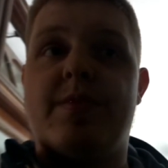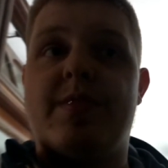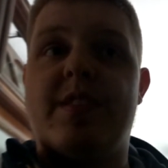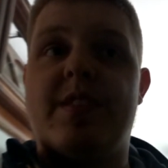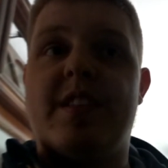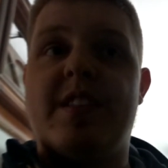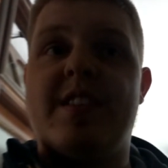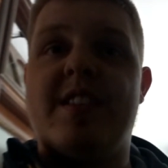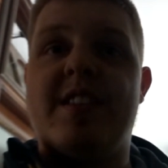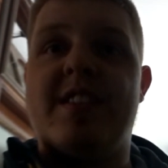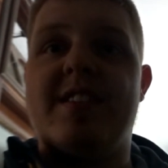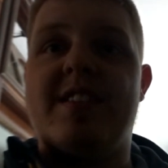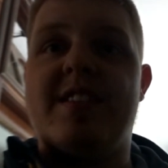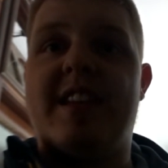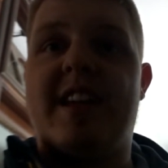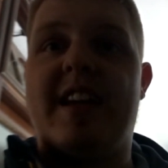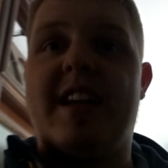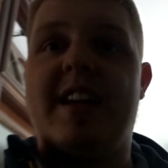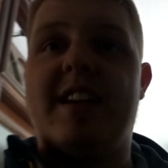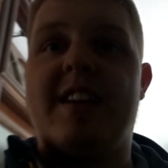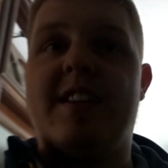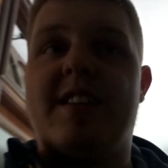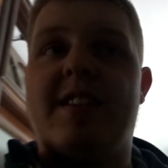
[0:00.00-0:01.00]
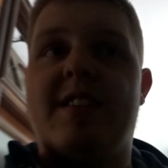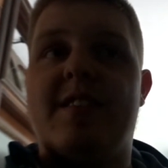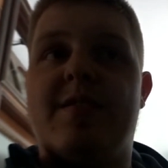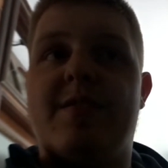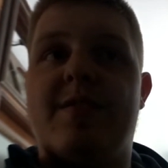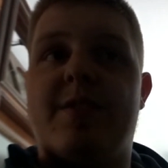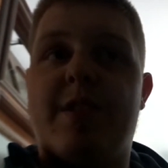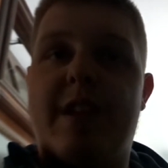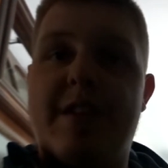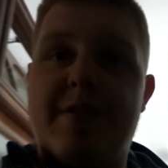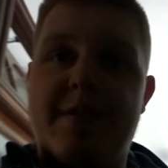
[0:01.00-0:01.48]
didn't take
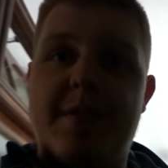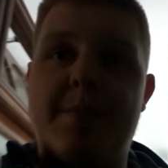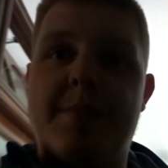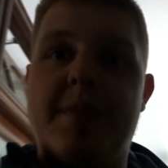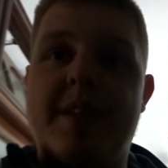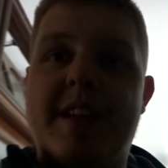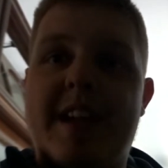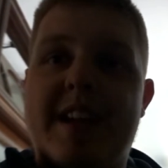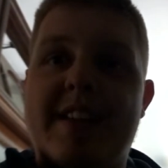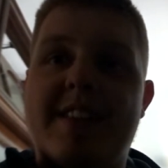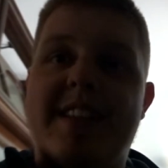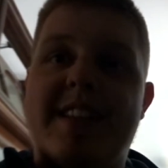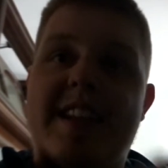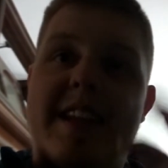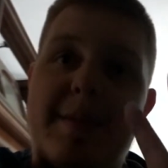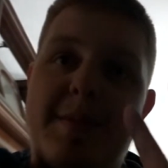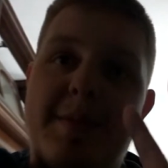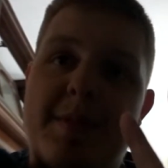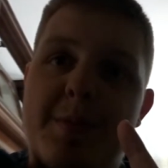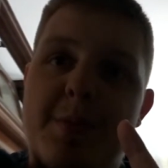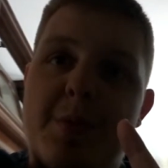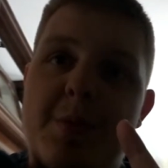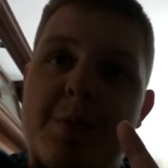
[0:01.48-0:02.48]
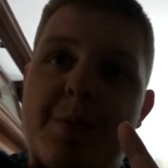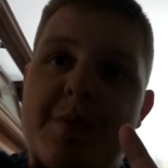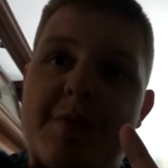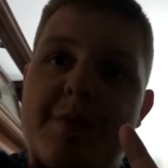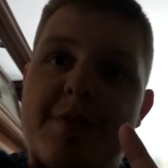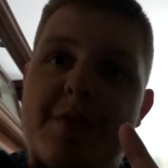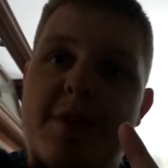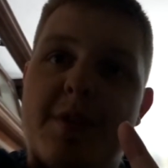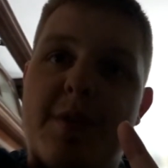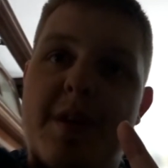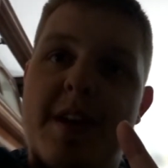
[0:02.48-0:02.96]
forever, but you had to keep them open
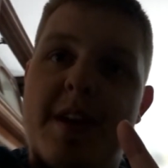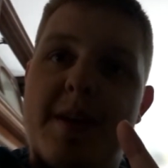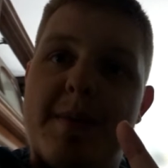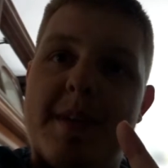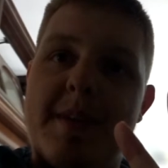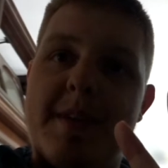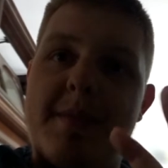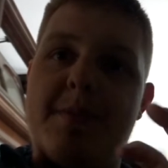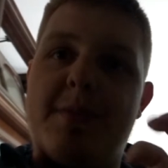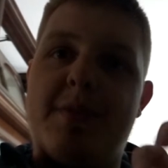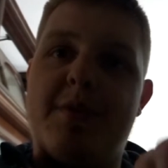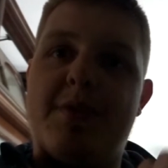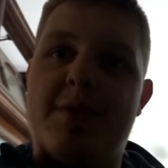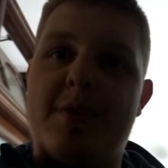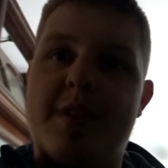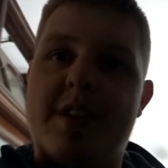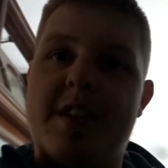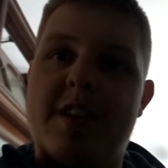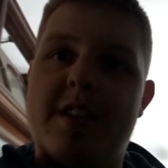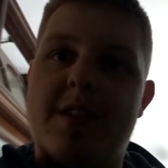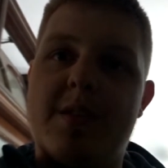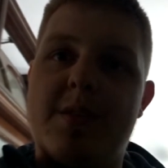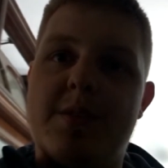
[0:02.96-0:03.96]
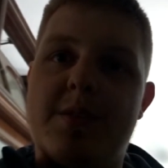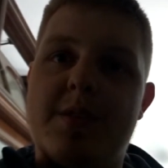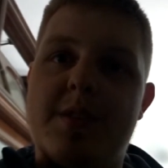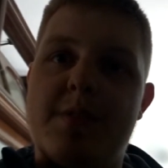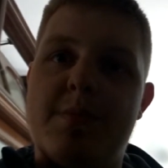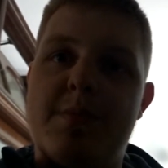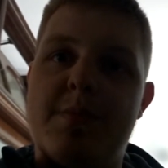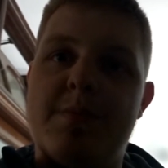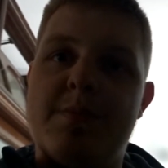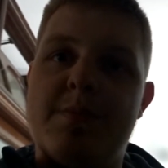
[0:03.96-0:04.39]
for quite a bit before you closed them,